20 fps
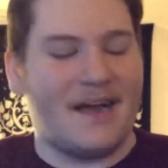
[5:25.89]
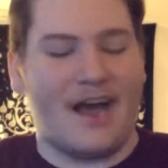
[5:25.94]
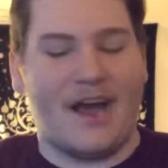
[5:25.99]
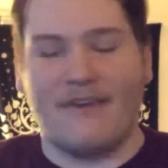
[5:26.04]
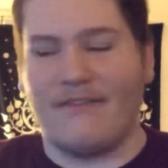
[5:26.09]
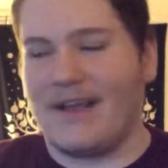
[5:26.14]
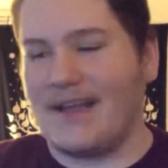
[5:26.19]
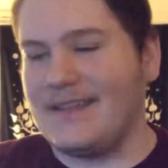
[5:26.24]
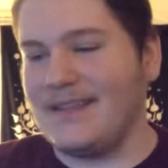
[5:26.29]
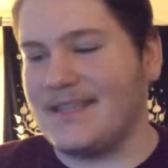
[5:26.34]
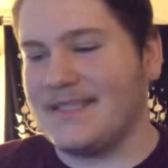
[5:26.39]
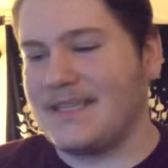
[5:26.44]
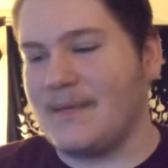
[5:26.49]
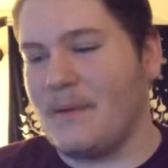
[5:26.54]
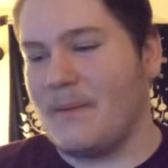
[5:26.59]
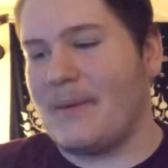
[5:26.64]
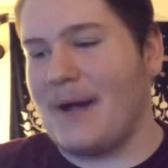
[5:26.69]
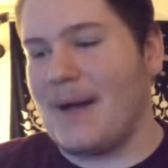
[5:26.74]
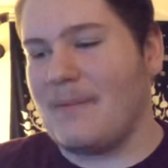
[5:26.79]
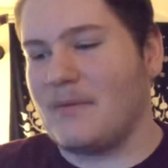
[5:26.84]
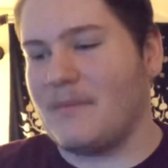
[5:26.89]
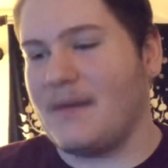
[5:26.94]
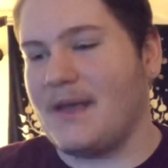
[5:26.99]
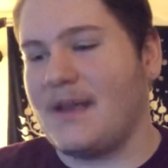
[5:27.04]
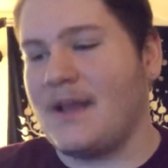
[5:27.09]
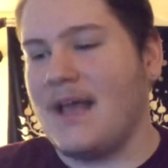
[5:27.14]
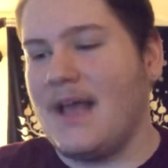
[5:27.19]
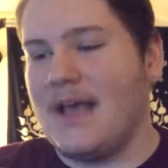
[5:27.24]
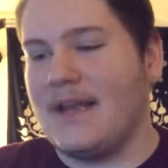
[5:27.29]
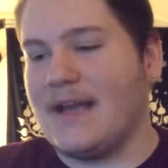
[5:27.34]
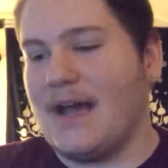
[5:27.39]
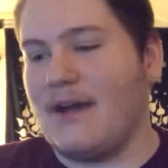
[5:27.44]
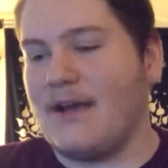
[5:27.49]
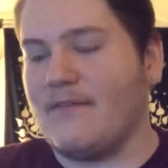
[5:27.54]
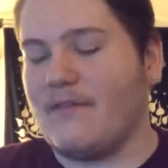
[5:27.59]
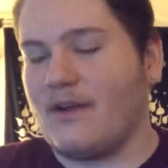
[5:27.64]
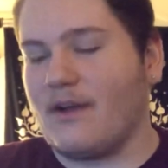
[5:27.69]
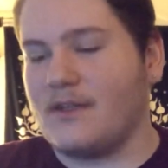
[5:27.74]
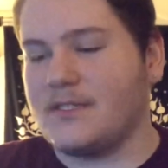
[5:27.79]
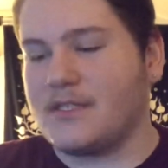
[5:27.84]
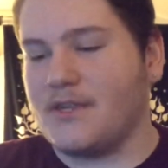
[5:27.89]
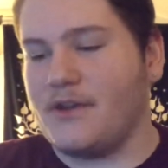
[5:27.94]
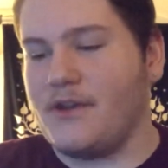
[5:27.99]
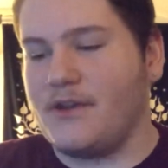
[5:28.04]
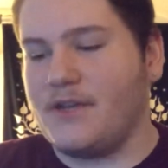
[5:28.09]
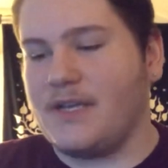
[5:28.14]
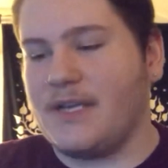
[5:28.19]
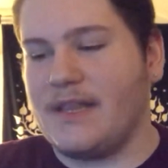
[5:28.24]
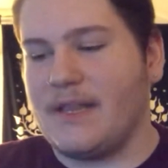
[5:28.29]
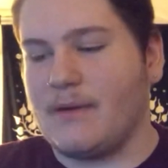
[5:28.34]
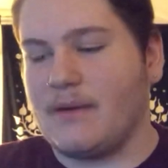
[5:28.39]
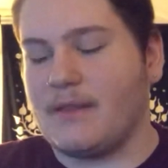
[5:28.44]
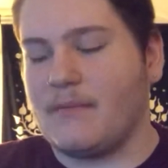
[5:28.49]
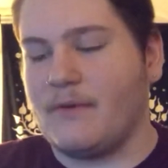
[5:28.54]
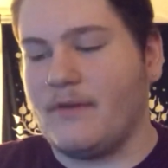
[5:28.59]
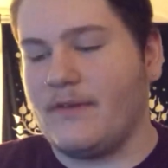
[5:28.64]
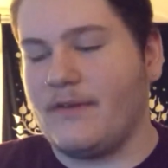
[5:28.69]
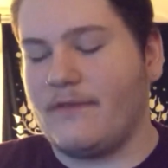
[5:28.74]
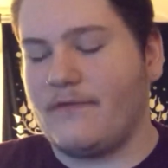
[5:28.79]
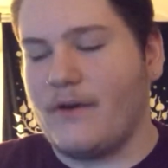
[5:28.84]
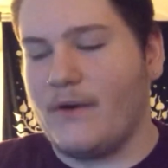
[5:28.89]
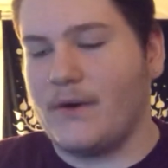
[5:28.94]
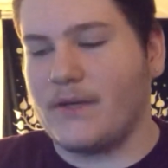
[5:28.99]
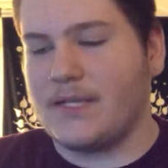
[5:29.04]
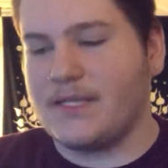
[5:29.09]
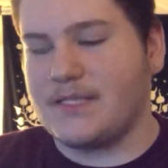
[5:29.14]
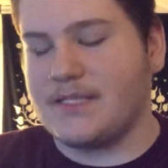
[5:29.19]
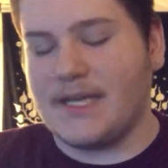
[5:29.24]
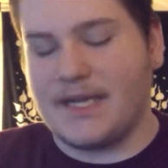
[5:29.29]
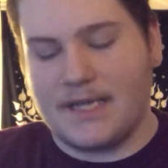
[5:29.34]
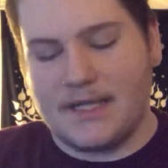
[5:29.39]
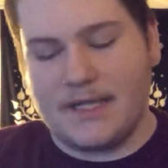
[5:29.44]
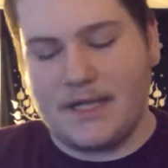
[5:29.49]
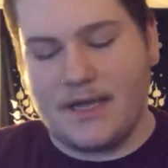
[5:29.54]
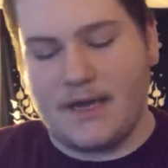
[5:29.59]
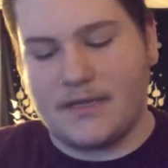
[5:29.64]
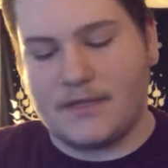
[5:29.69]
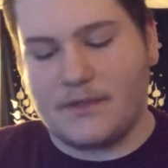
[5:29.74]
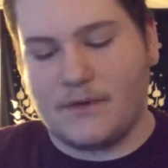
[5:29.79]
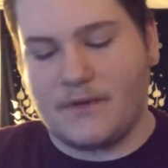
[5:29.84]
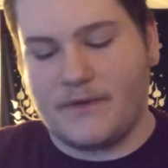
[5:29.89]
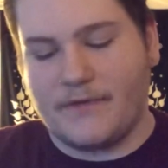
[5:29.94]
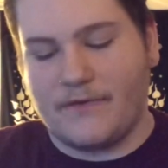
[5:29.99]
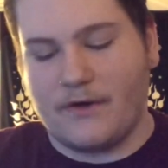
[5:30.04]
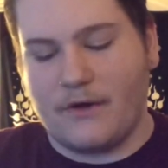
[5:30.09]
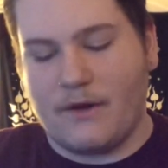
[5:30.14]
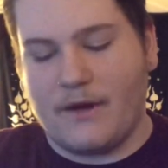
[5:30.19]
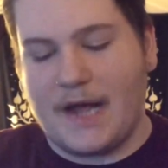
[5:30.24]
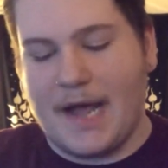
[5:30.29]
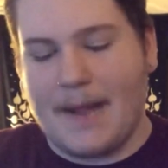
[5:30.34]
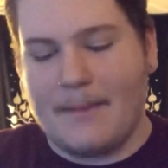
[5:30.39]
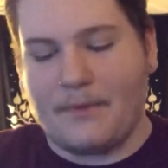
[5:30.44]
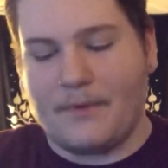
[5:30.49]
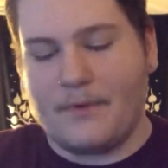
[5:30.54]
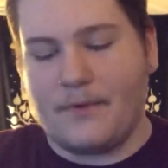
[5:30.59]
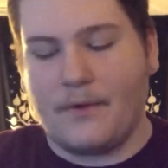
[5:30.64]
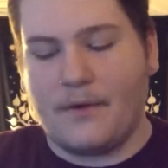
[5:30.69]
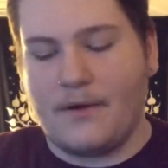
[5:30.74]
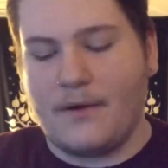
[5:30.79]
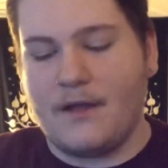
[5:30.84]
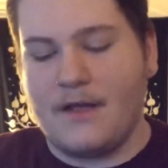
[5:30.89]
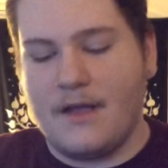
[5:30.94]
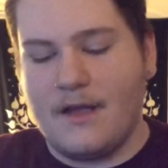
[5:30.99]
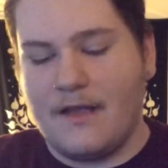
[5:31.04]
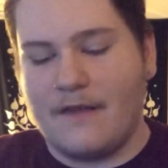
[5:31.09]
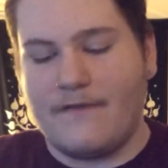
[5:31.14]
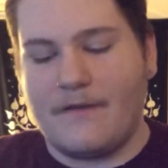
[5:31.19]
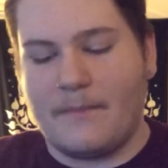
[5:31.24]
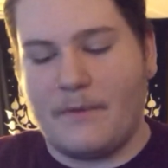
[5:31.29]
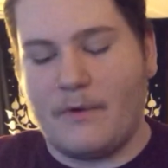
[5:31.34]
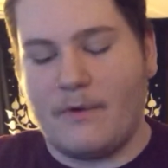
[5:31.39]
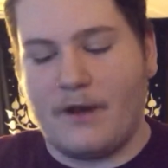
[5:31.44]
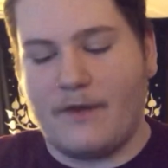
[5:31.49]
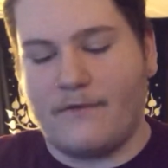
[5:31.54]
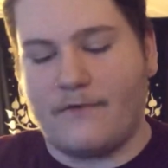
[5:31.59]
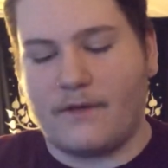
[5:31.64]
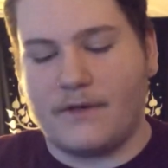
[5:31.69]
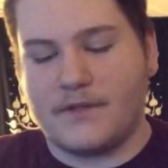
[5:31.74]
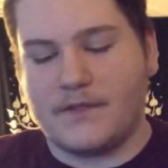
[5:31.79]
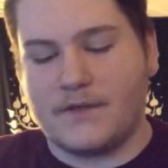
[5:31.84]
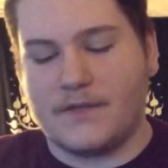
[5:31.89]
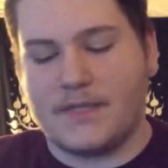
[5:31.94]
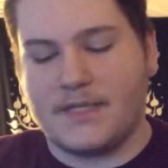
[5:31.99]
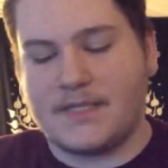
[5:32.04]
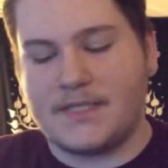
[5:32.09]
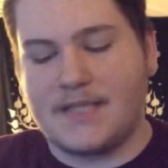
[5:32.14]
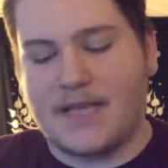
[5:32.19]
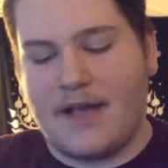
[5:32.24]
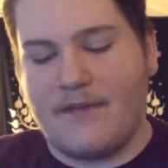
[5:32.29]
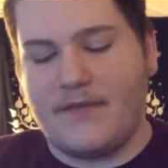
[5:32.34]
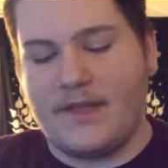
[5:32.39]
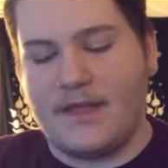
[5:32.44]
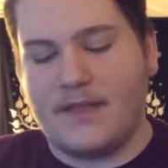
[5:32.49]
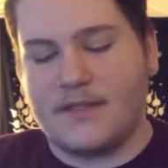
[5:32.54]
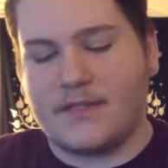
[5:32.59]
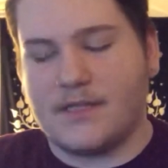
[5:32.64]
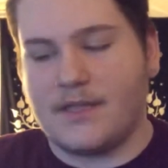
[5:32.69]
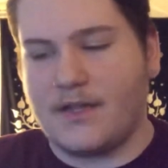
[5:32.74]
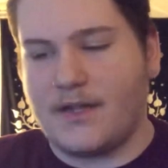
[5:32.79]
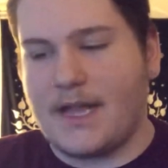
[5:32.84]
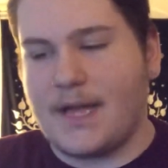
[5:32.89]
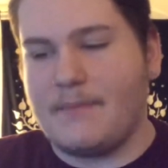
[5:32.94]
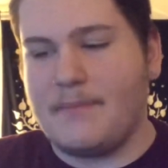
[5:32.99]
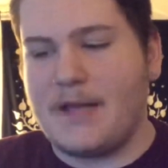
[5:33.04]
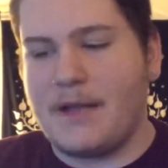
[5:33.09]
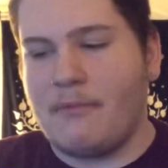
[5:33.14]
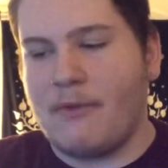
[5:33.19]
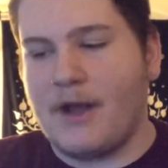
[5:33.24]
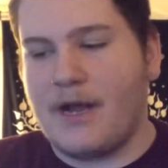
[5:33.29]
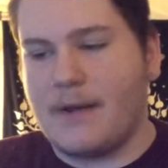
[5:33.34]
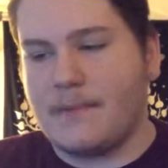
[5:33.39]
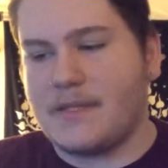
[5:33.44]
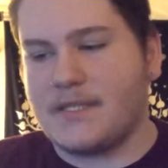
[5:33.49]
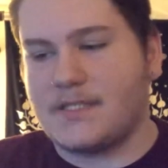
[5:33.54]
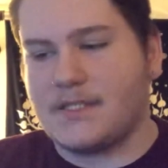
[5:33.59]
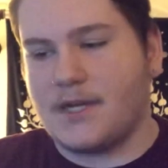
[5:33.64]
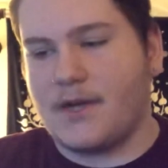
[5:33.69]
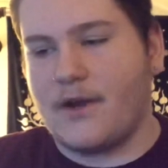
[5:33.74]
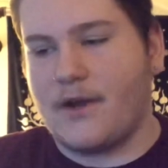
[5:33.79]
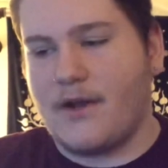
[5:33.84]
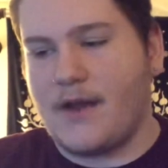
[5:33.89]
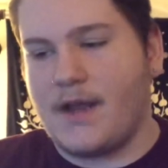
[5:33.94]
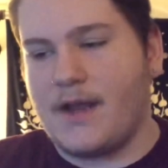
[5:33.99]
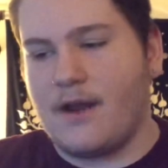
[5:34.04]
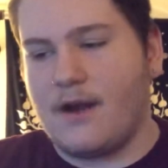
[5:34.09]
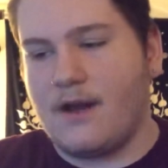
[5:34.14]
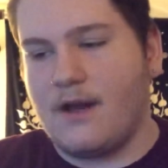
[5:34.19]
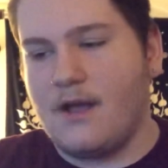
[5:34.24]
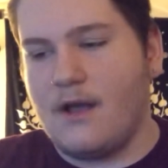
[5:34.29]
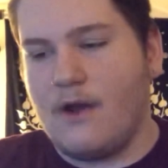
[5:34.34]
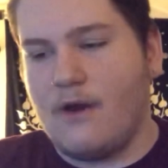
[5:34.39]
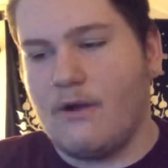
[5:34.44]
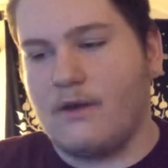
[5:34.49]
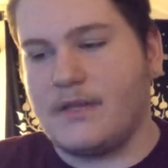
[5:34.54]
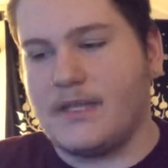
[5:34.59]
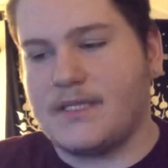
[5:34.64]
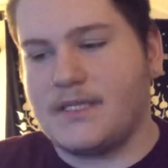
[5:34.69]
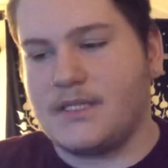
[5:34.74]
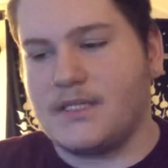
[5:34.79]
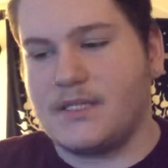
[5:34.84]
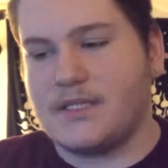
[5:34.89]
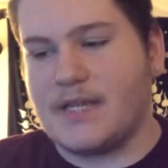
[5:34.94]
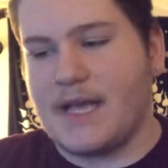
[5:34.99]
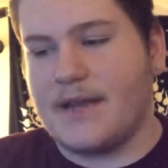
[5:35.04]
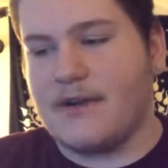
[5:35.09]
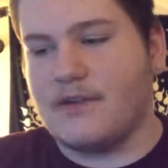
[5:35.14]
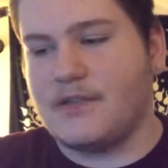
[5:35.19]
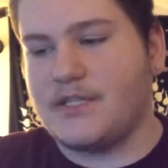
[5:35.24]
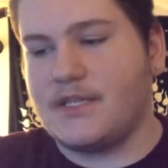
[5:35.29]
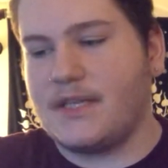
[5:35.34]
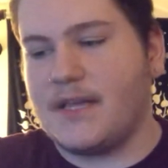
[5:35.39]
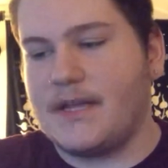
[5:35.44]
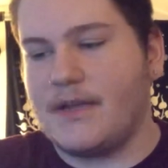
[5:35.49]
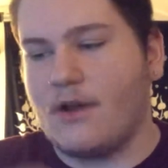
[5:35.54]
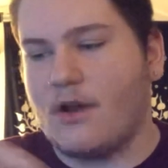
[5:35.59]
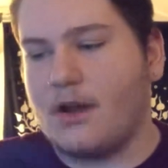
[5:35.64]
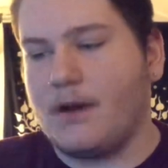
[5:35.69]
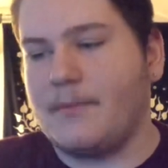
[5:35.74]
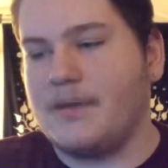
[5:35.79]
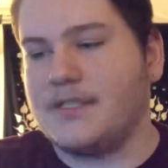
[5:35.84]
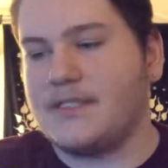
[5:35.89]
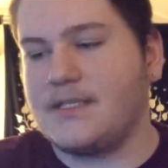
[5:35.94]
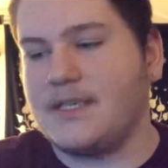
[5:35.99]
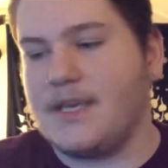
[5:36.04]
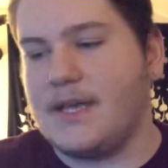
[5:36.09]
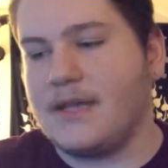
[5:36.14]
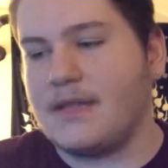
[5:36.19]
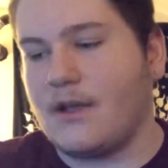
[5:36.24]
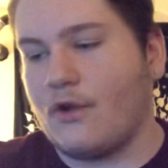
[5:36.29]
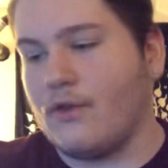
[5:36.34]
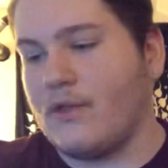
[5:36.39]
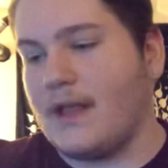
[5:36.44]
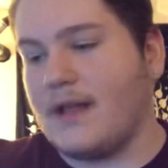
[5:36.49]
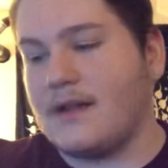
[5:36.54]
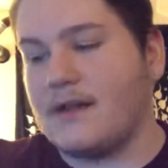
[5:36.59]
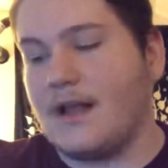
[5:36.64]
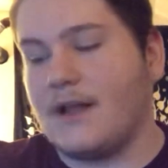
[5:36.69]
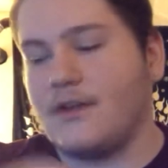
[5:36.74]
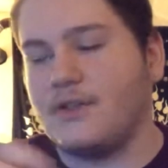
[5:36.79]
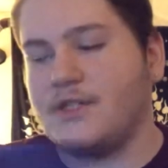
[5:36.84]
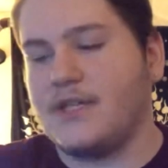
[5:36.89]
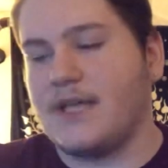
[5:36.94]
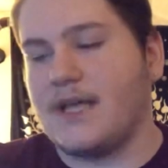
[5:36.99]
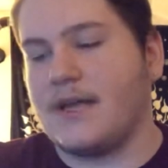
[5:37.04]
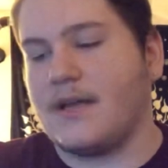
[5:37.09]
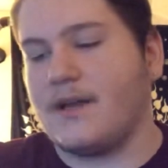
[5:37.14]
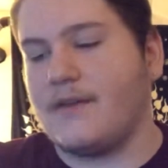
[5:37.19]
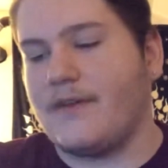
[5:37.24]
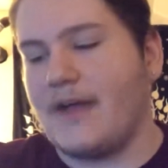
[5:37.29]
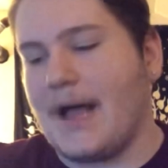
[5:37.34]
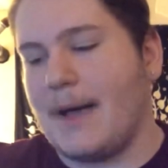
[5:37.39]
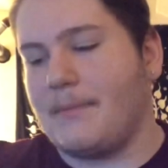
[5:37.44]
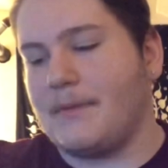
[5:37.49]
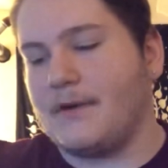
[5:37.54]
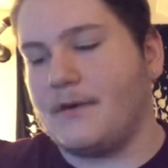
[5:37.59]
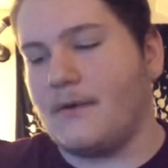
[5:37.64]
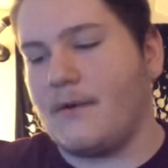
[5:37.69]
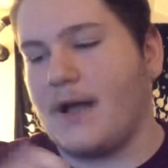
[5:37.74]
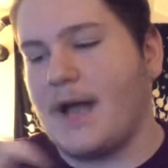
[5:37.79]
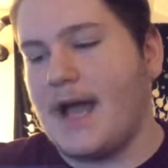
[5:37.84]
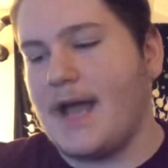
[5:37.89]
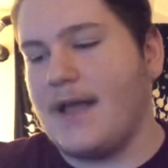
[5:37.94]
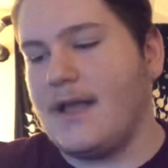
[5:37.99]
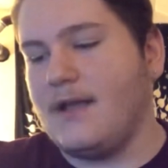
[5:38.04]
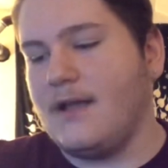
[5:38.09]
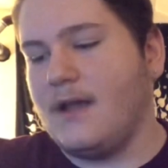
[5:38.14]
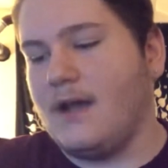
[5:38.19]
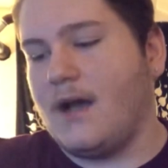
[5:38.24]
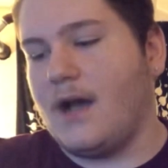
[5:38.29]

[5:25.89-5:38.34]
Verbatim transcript: All right, let's keep it popping, man. Now, in regards to who you're dealing with moving forward, let's take a look. Taurus, Virgo, Capricorn, February first through the seventh. So there can be a breakup that's occurring here, or this is just energy that you're going to be seeing, or that energy that could have happened, okay?